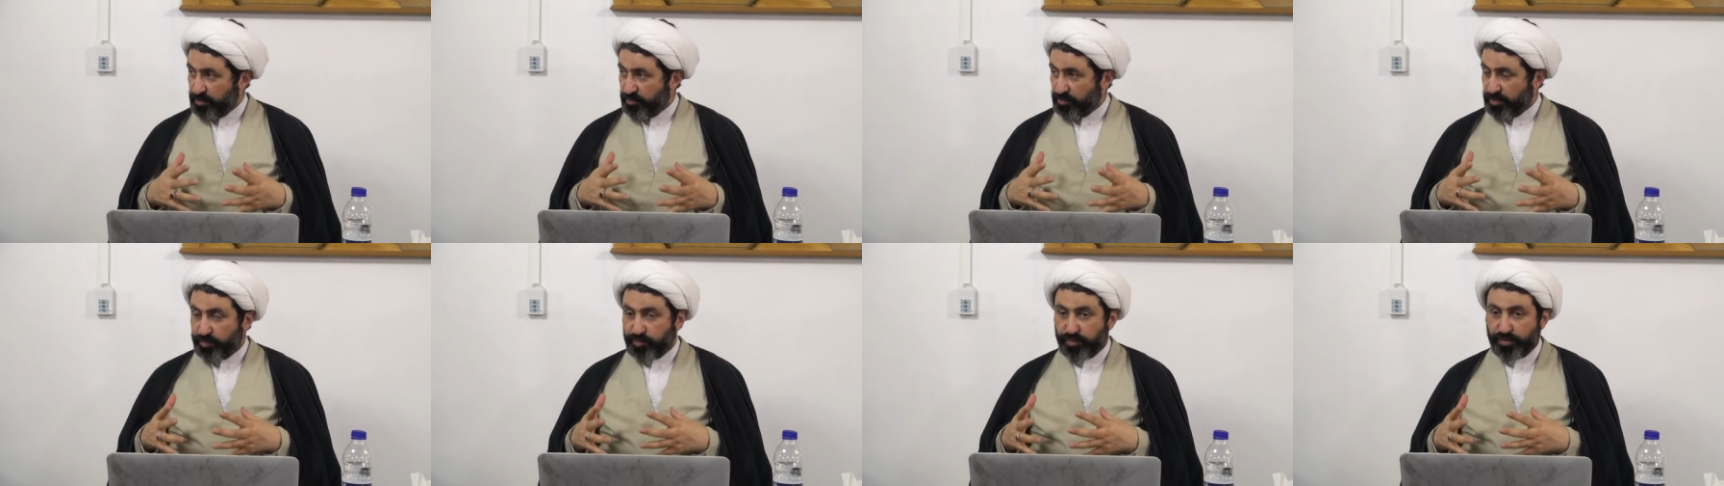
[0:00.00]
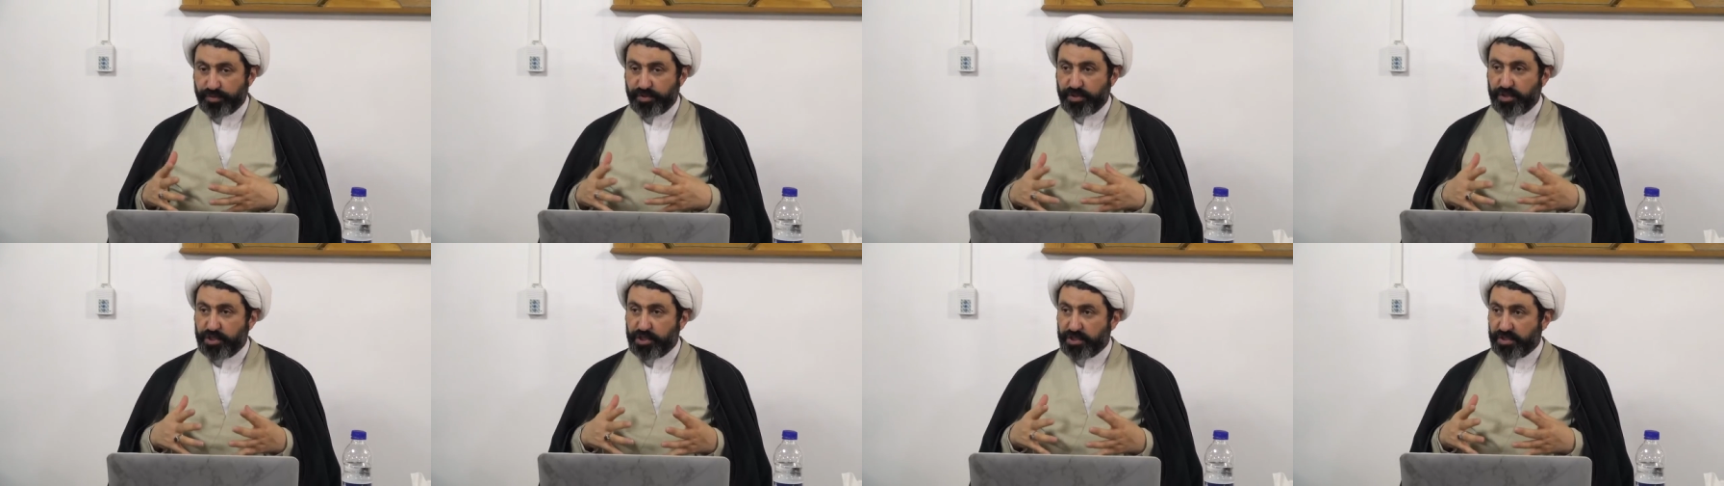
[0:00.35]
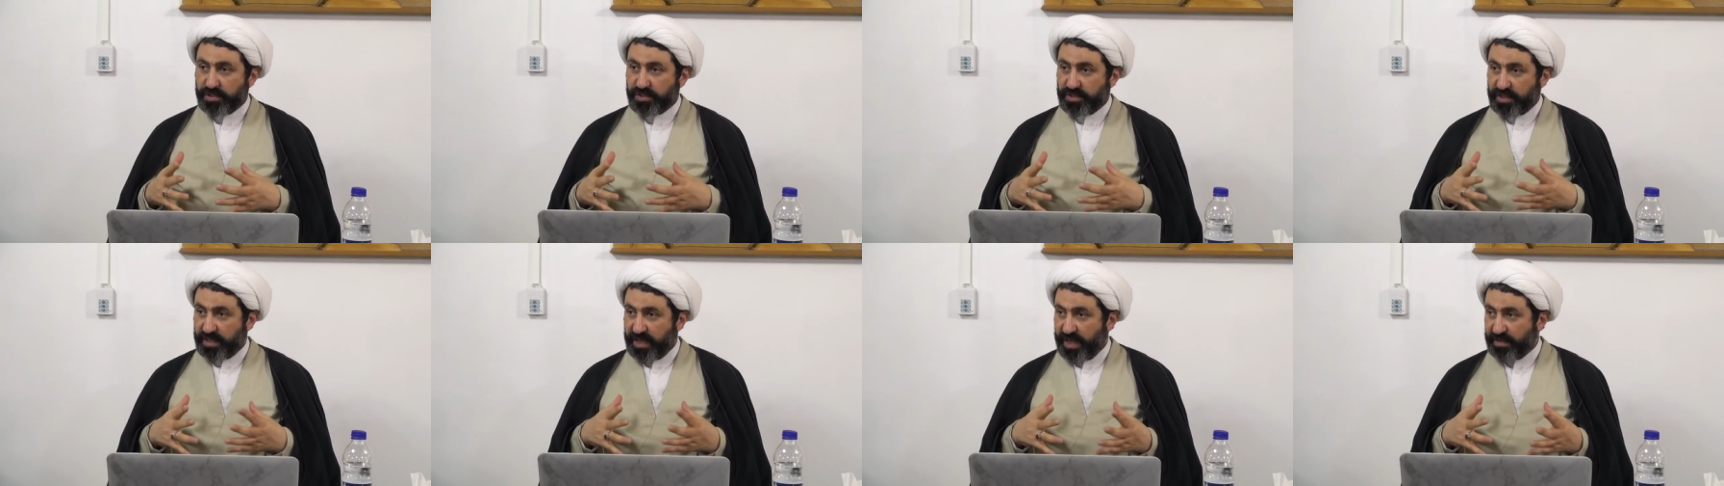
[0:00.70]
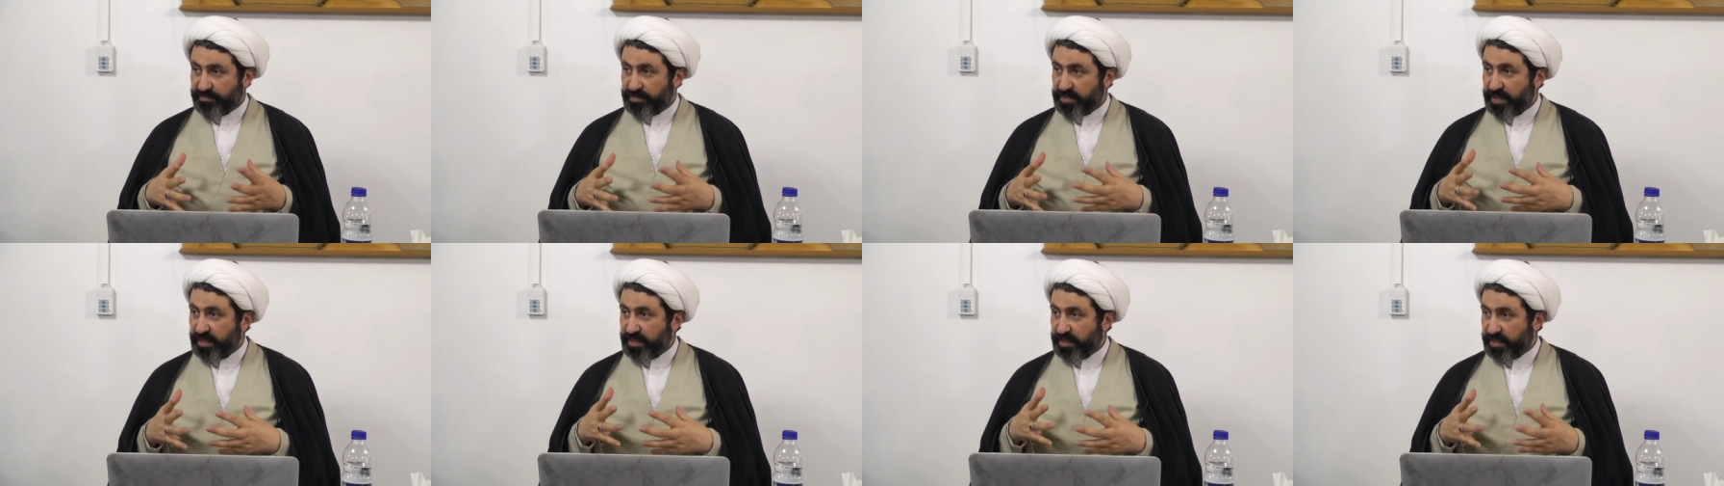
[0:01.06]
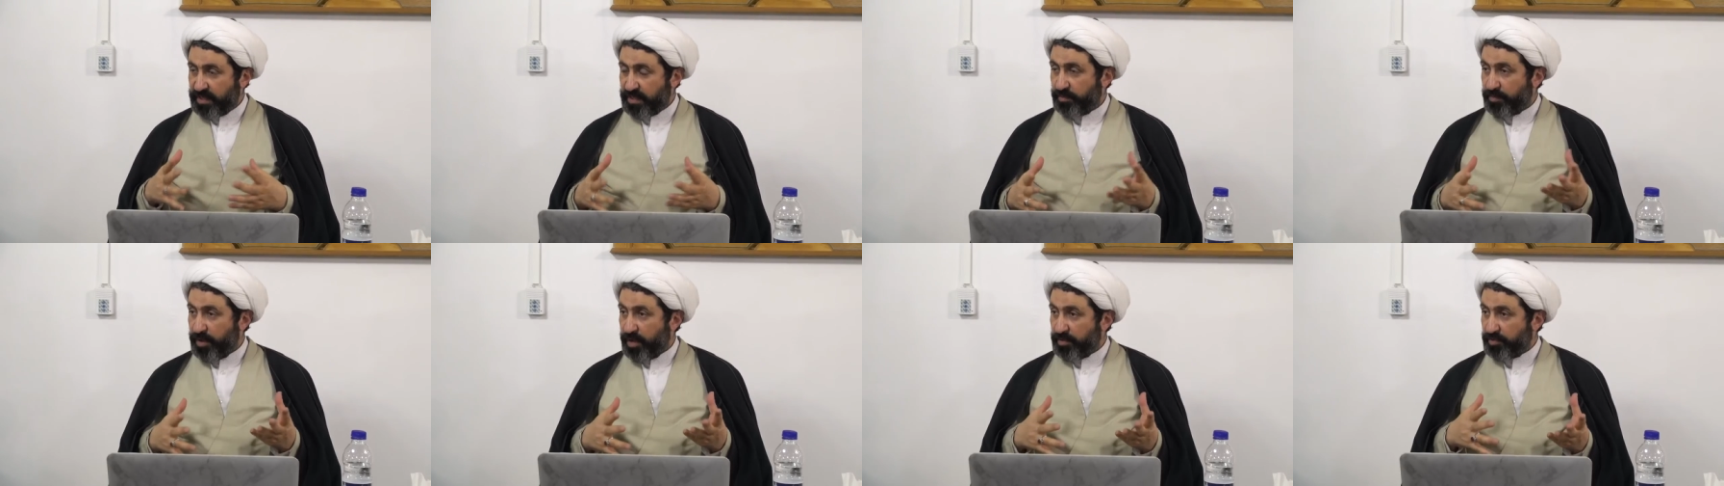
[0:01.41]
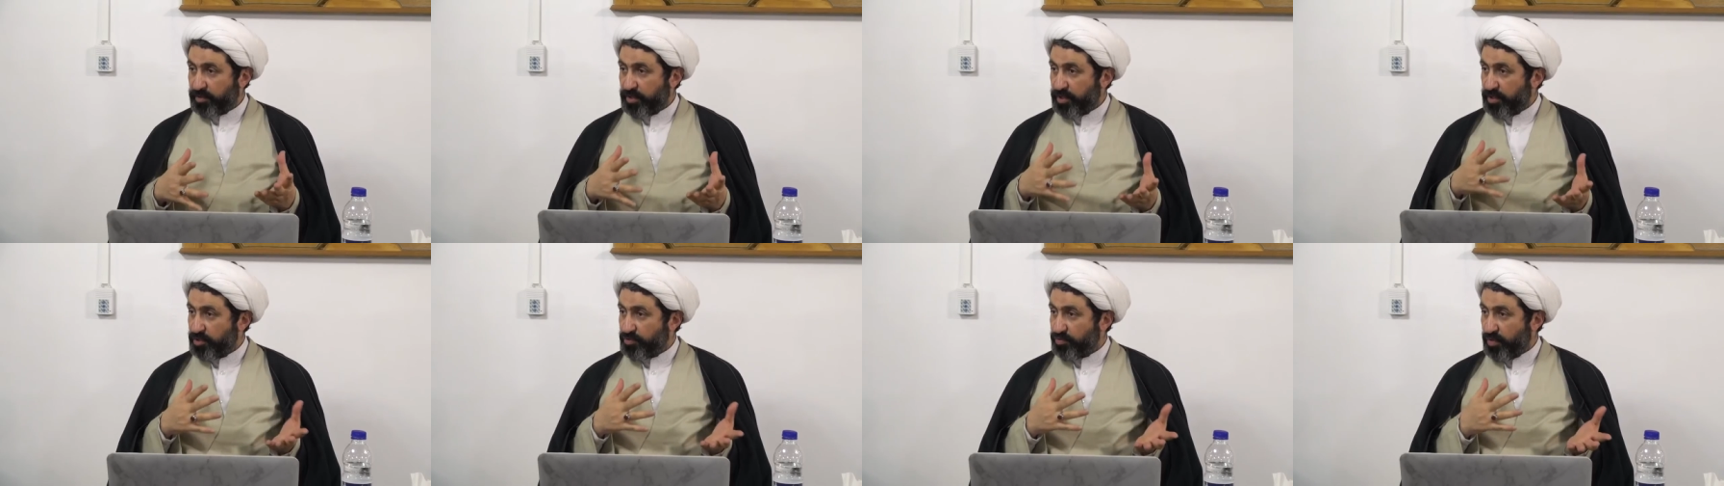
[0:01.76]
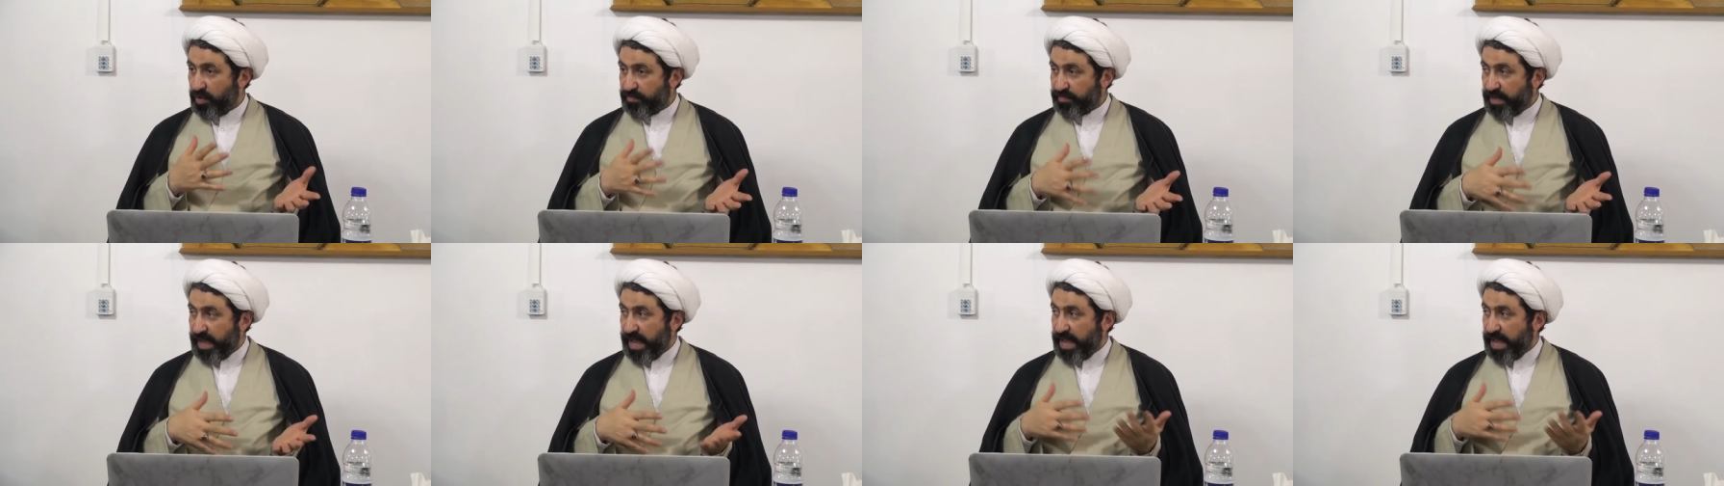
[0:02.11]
to the positions they have taken about the issue of